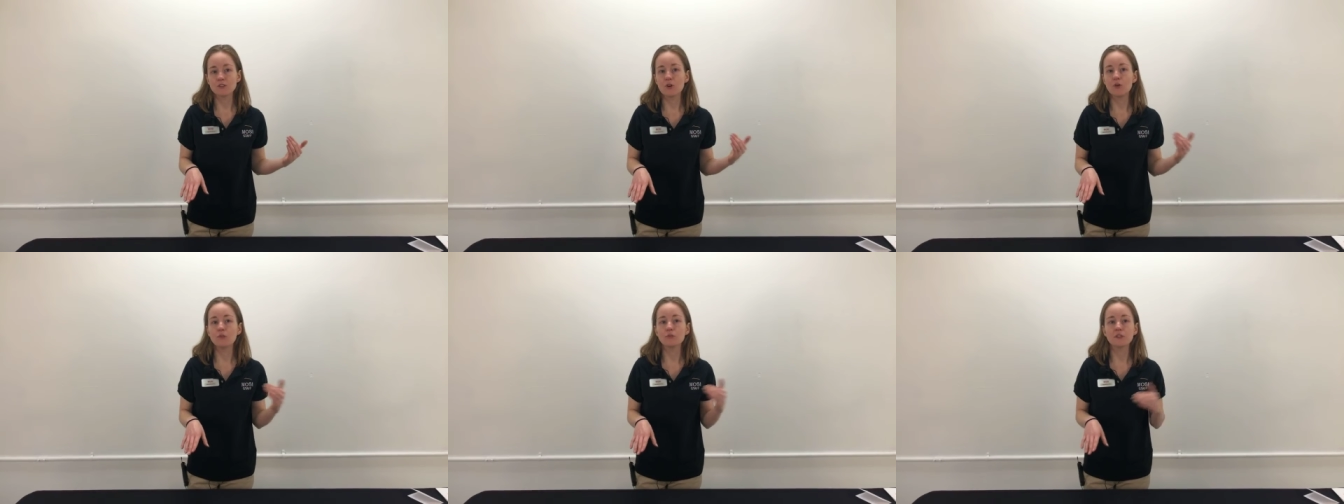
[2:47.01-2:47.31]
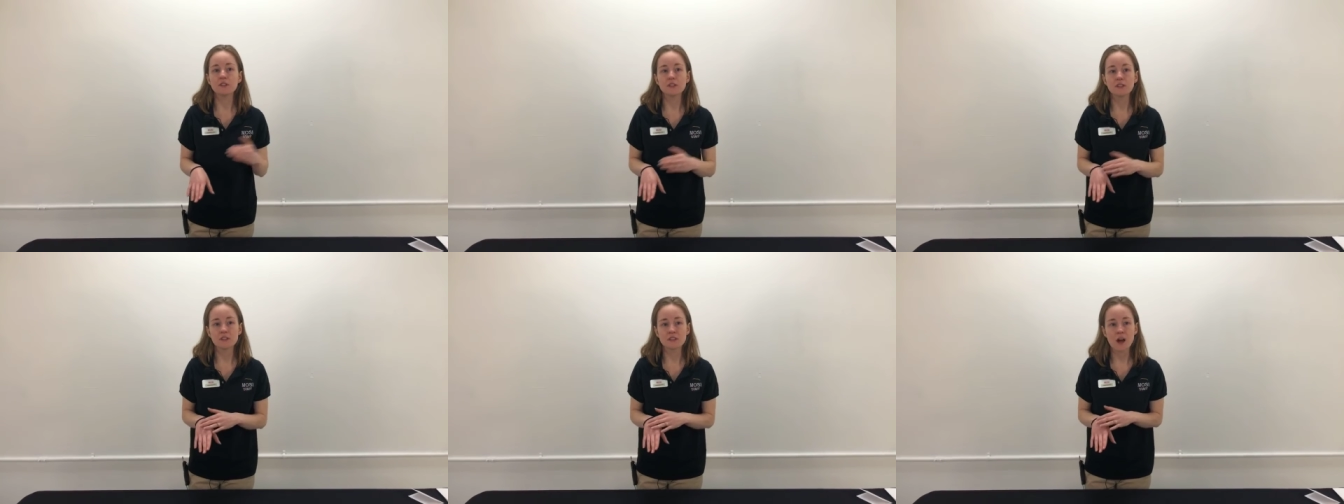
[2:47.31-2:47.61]

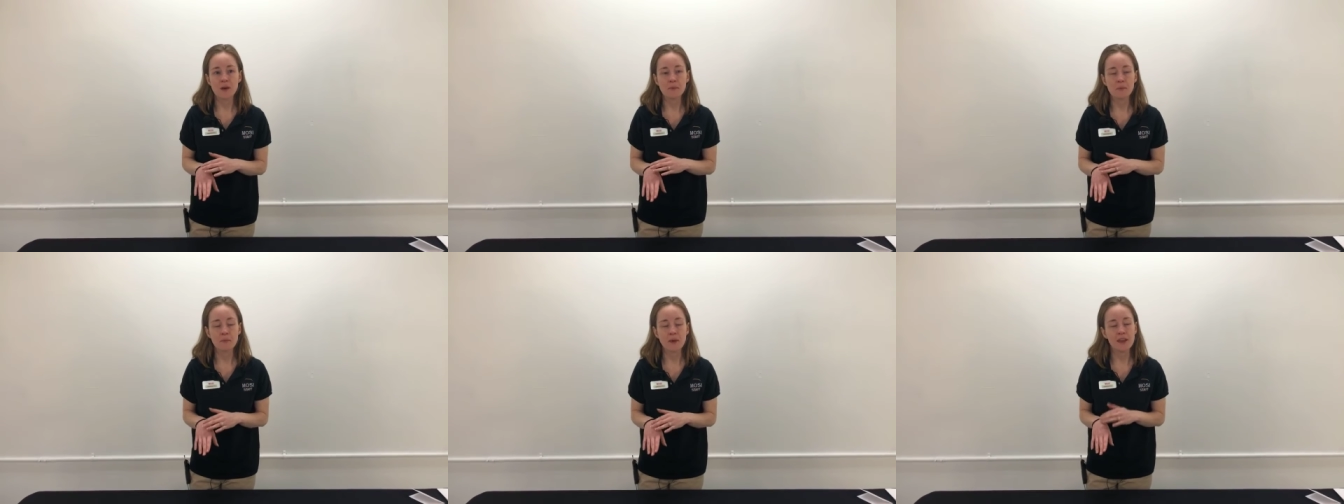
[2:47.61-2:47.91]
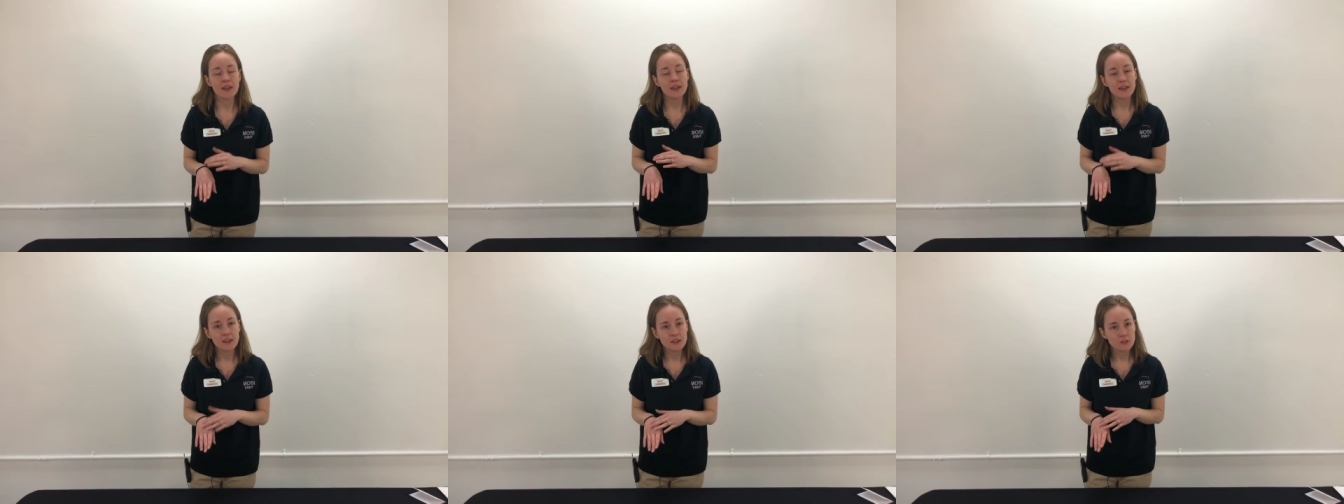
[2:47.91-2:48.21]
only the top of my
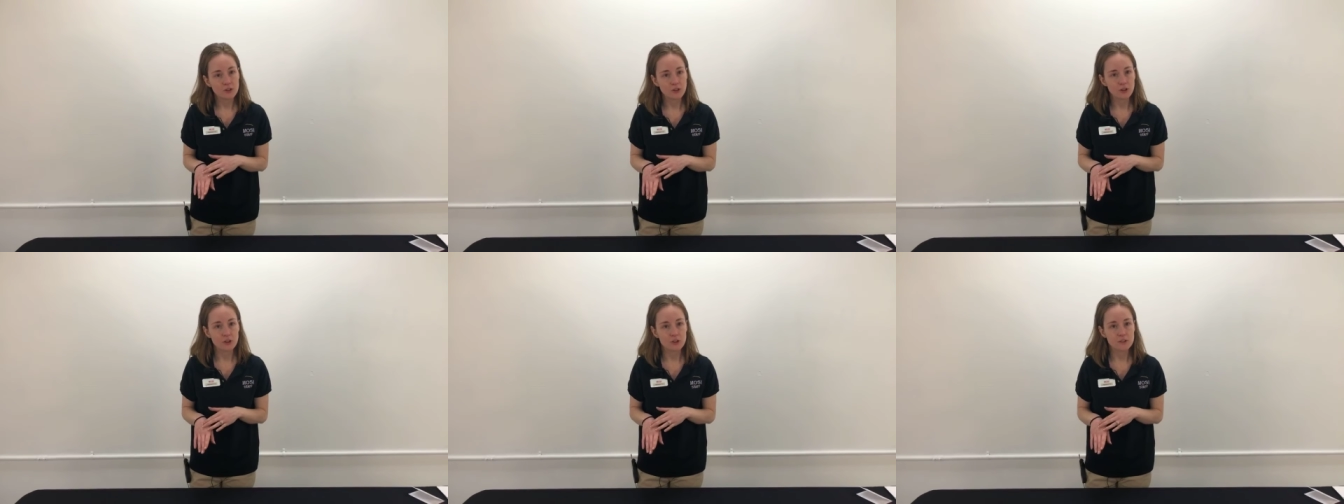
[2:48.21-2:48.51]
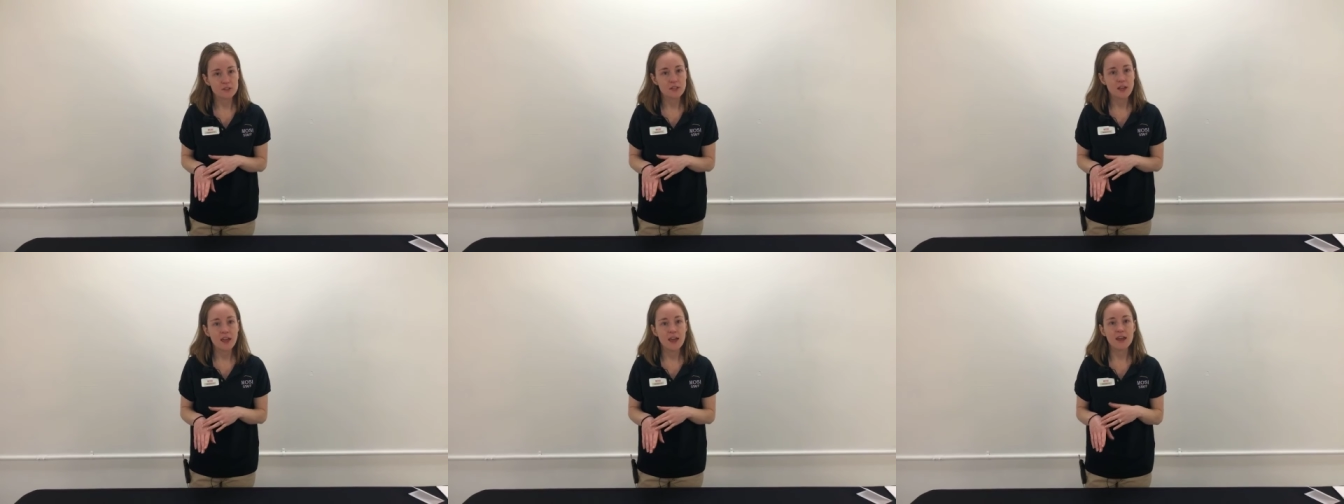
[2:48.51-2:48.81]
hand hurts
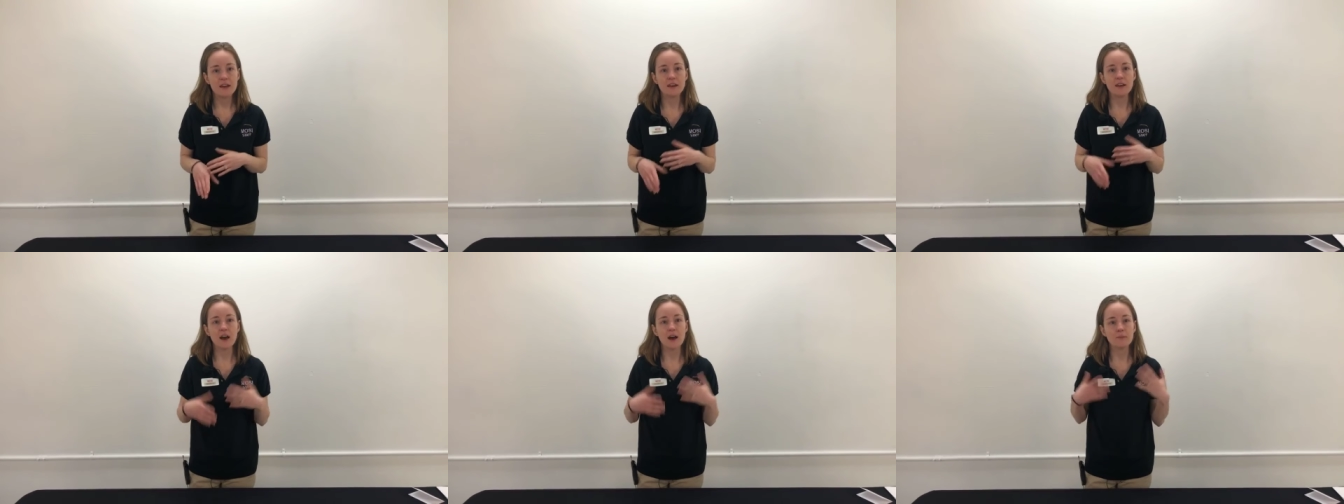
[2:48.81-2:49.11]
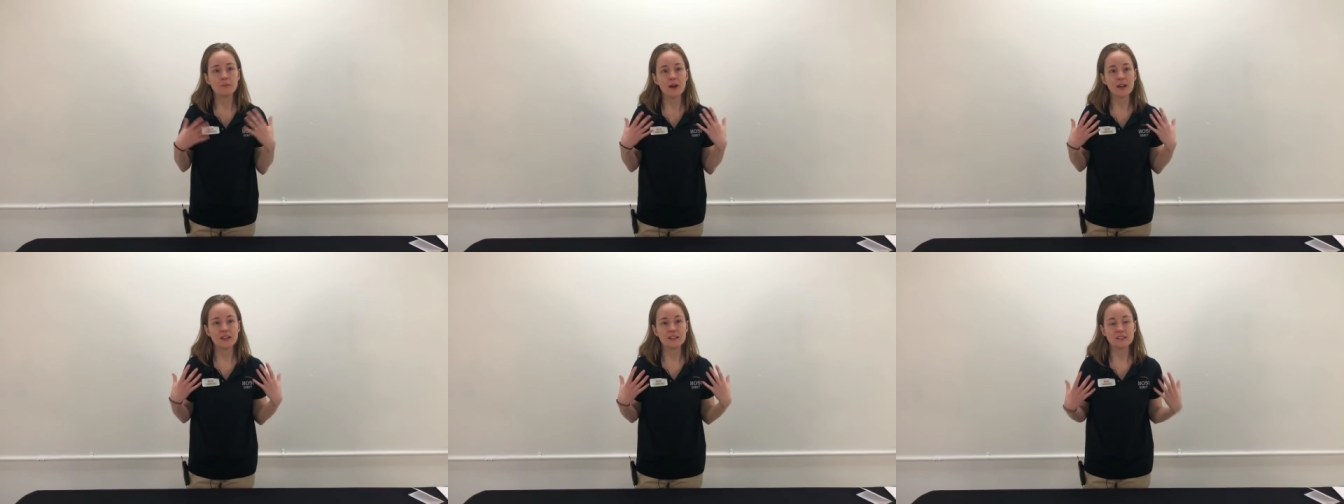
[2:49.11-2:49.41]
and not
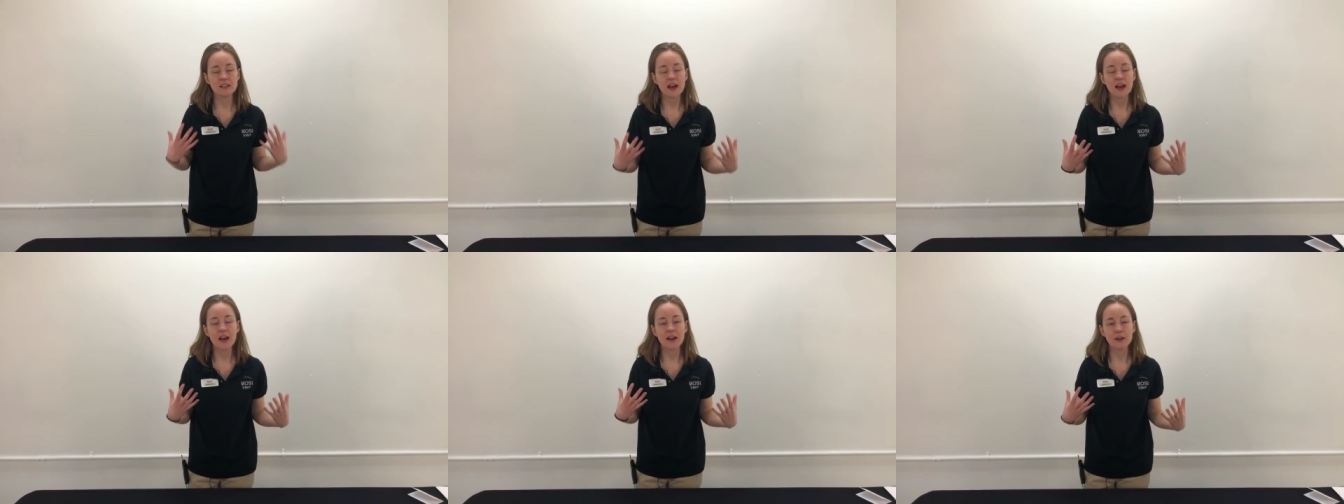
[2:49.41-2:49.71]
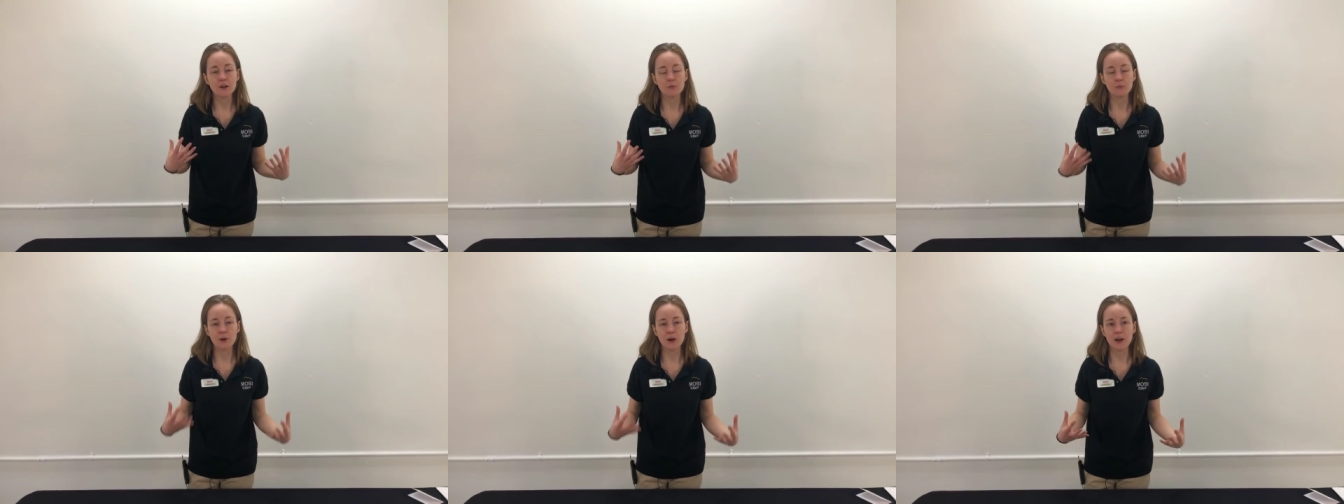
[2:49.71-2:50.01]
my
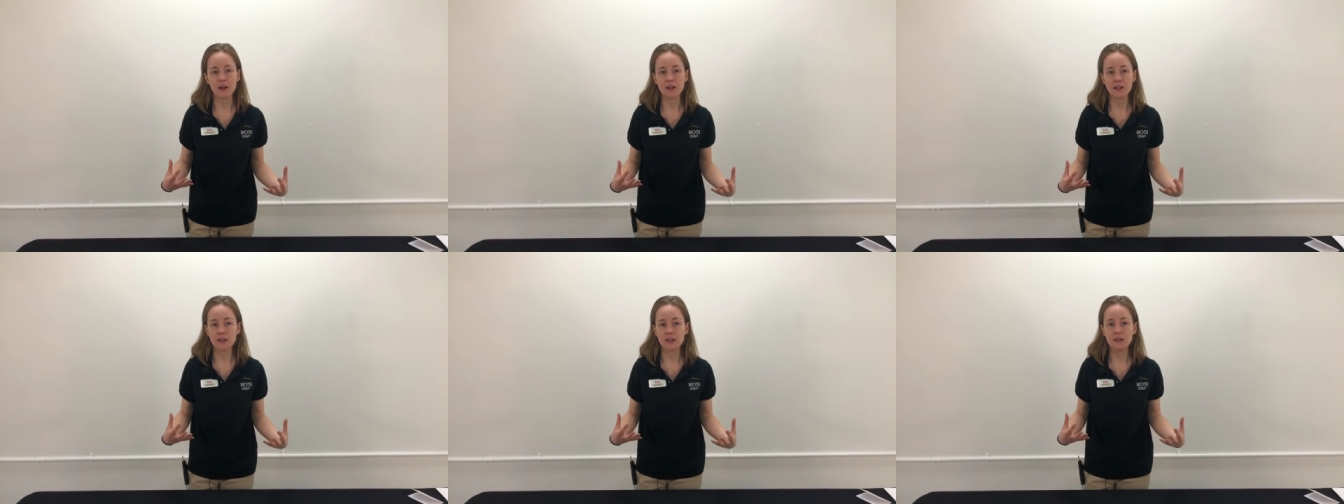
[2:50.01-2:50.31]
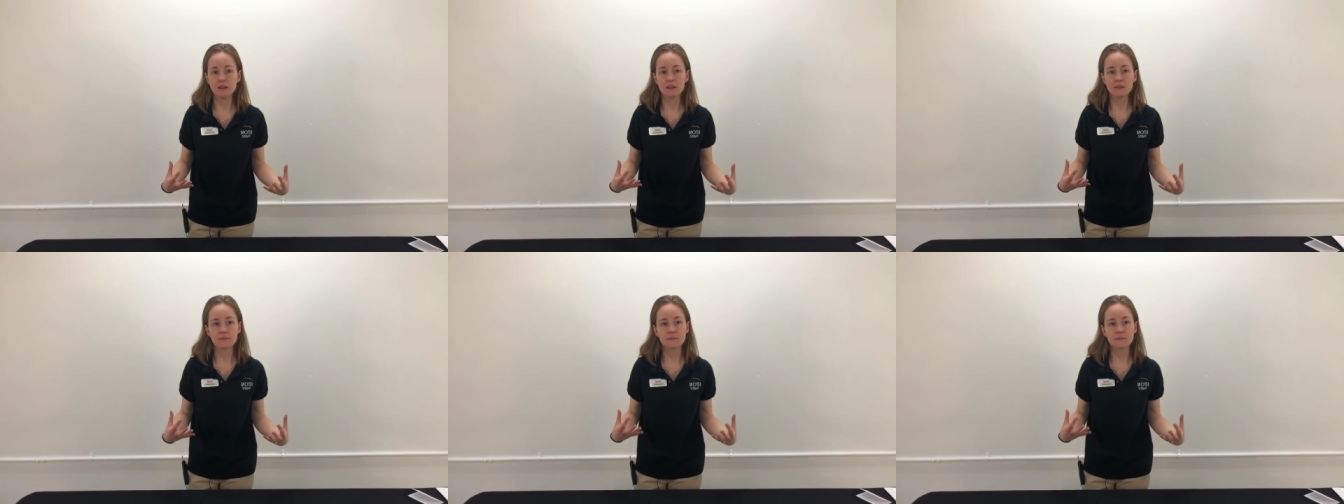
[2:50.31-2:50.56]
entire body.